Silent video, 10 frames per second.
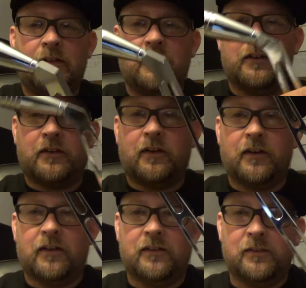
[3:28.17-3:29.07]
in your
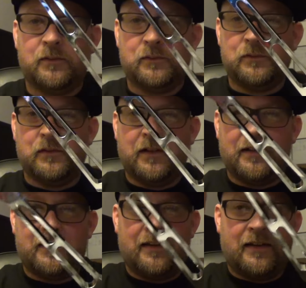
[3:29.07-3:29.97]
car. Ooh, look
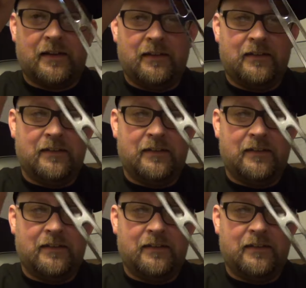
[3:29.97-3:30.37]
at that.